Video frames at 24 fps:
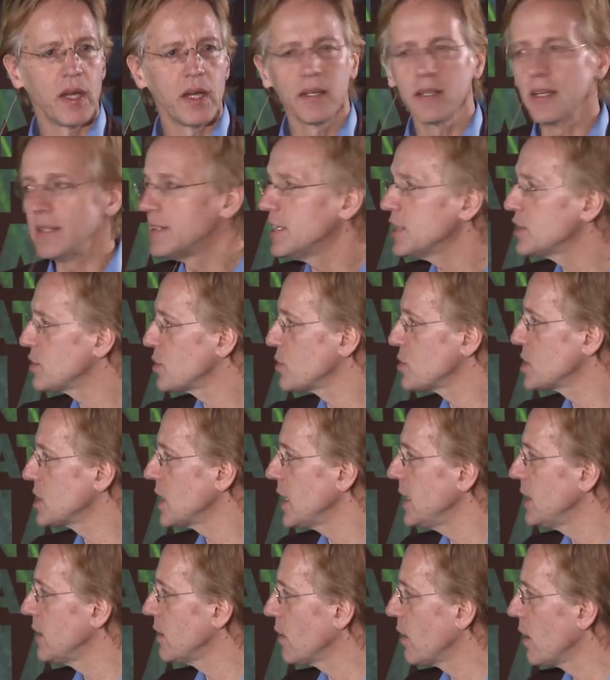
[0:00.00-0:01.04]
That is to
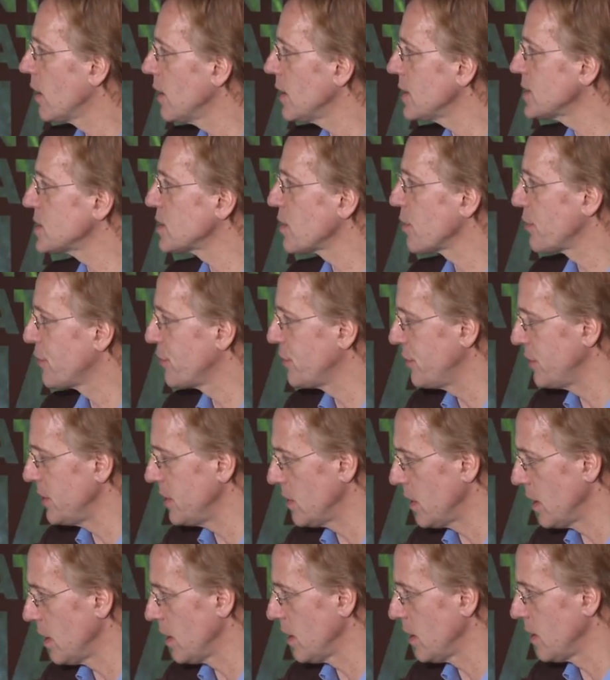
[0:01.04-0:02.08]
say, there are lots of
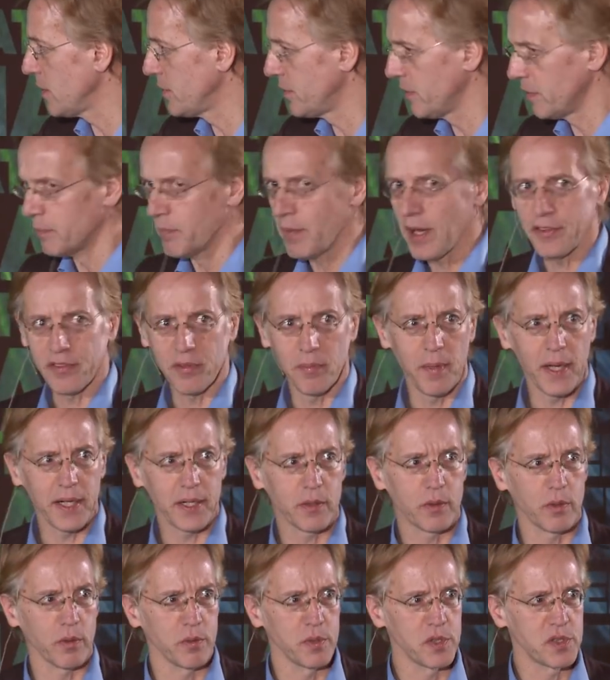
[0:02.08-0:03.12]
uh,
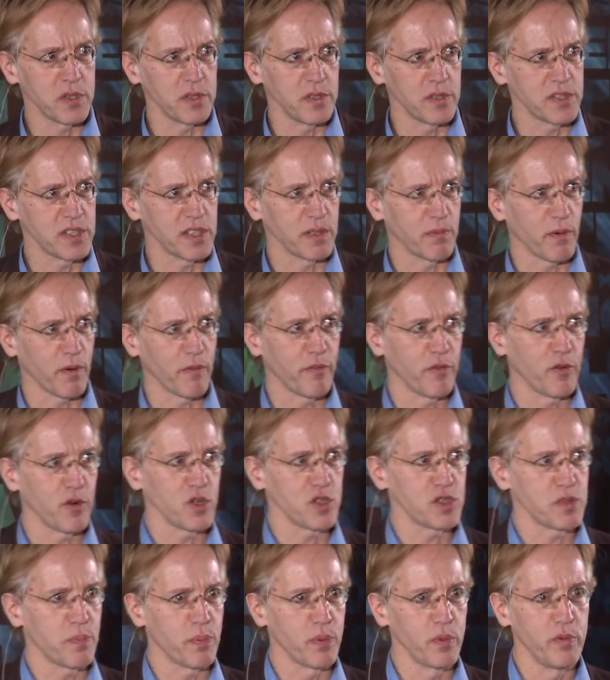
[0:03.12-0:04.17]
mathematical results that were
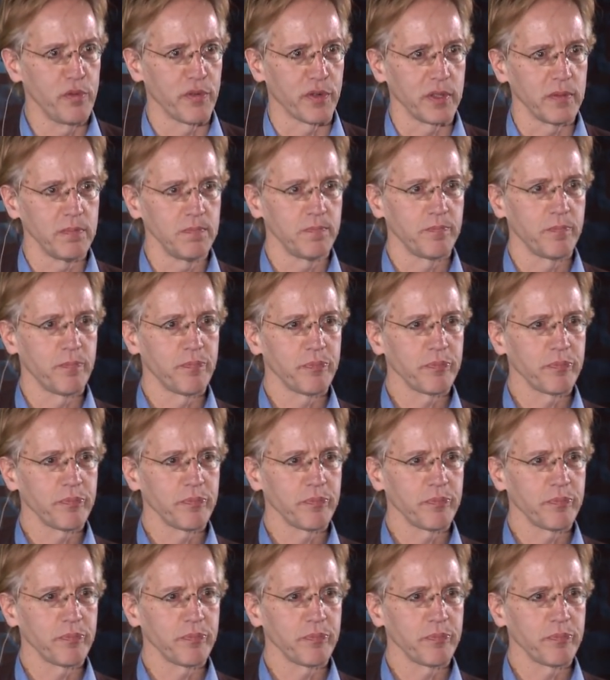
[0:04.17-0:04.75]
first proven